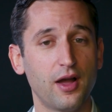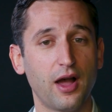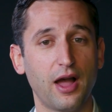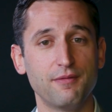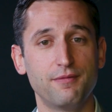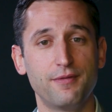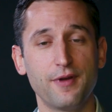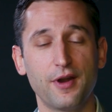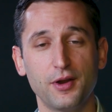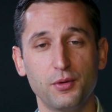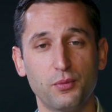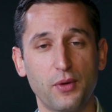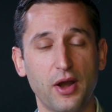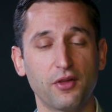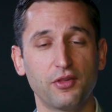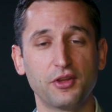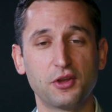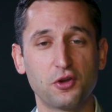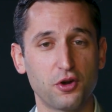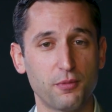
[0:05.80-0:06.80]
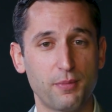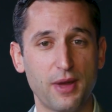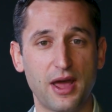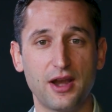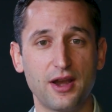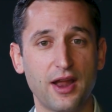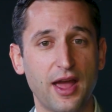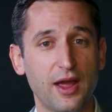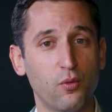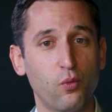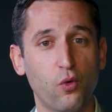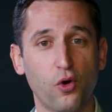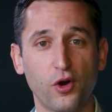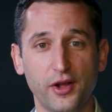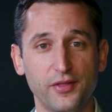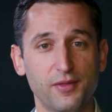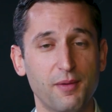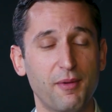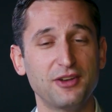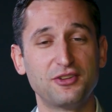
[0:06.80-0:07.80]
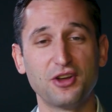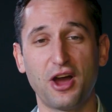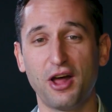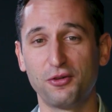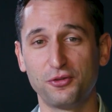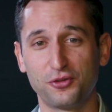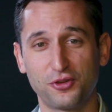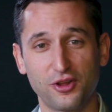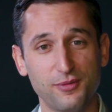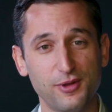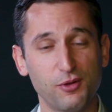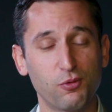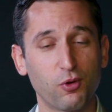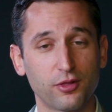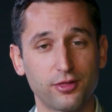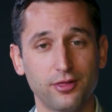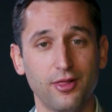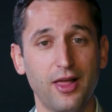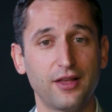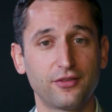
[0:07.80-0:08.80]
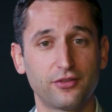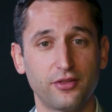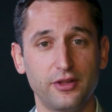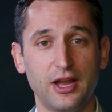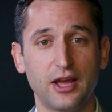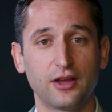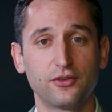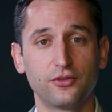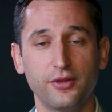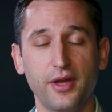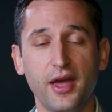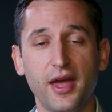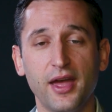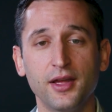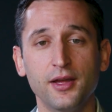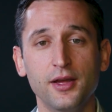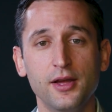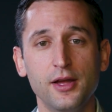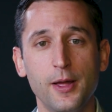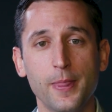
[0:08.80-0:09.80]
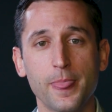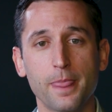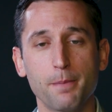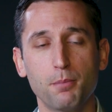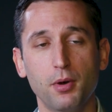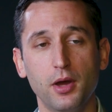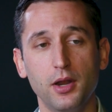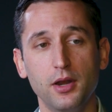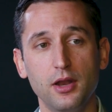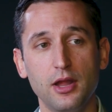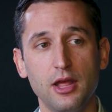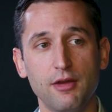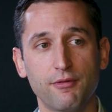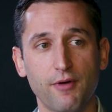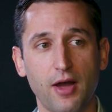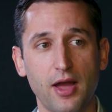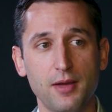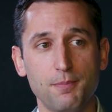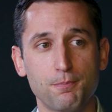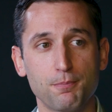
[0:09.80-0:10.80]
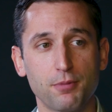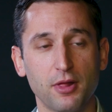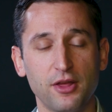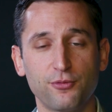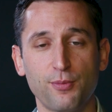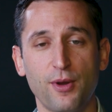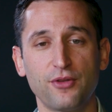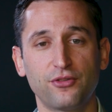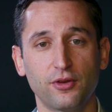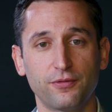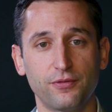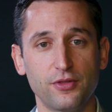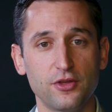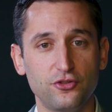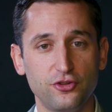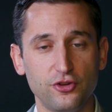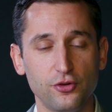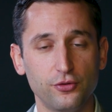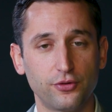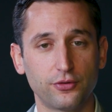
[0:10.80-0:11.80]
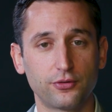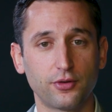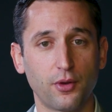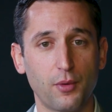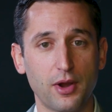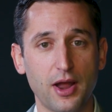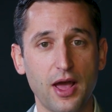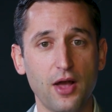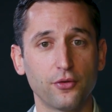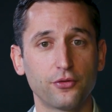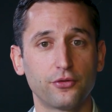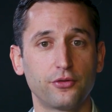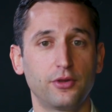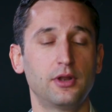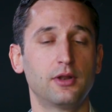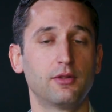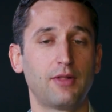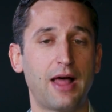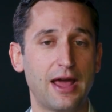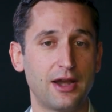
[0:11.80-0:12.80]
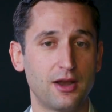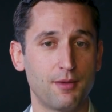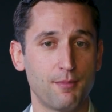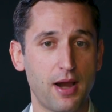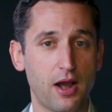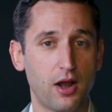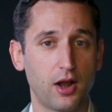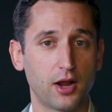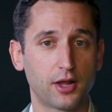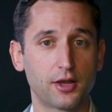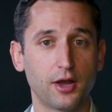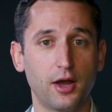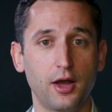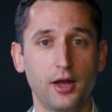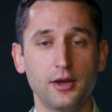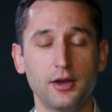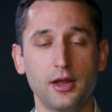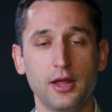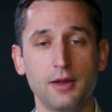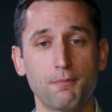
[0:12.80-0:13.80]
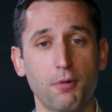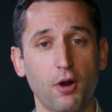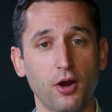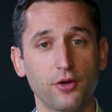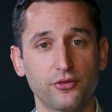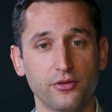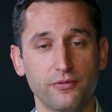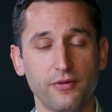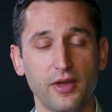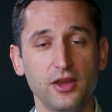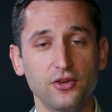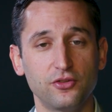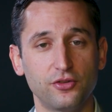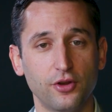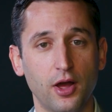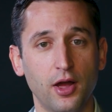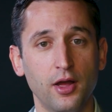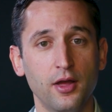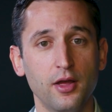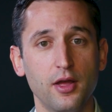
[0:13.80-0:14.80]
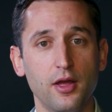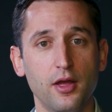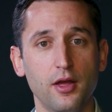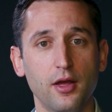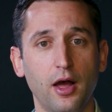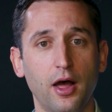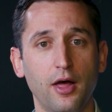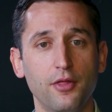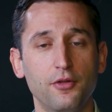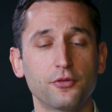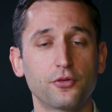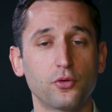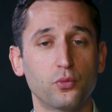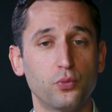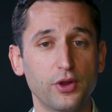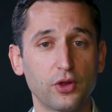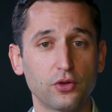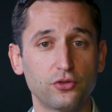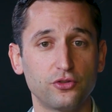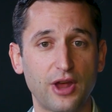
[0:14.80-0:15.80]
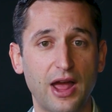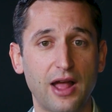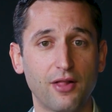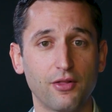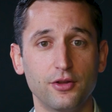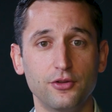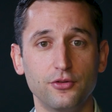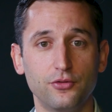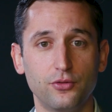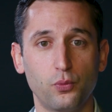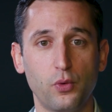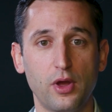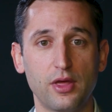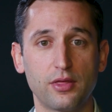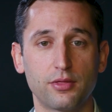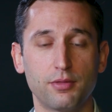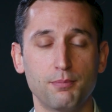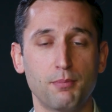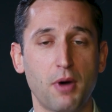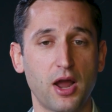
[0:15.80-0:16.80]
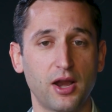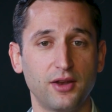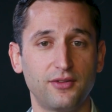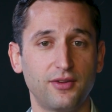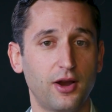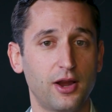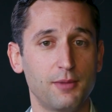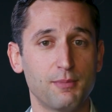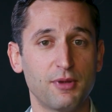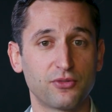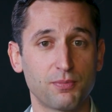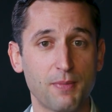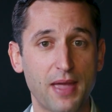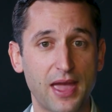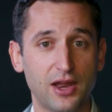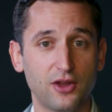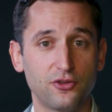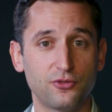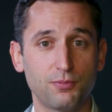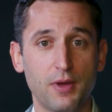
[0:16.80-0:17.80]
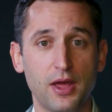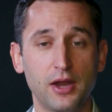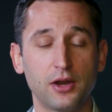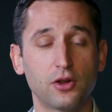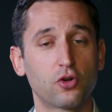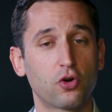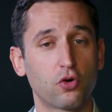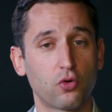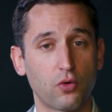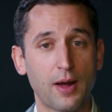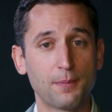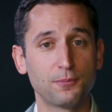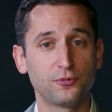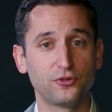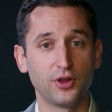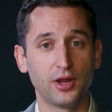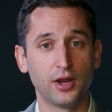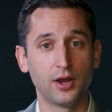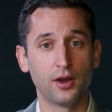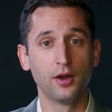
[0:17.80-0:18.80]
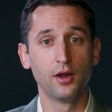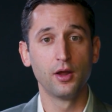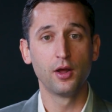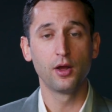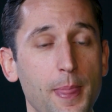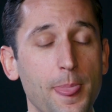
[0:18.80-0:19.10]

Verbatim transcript: I very rarely go to bed at night worrying that my dollar's going to be worth less the next day. But if I place myself in the shoes of someone else in Latin America and in parts of Asia, there's a real challenge with monetary mismanagement, corruption.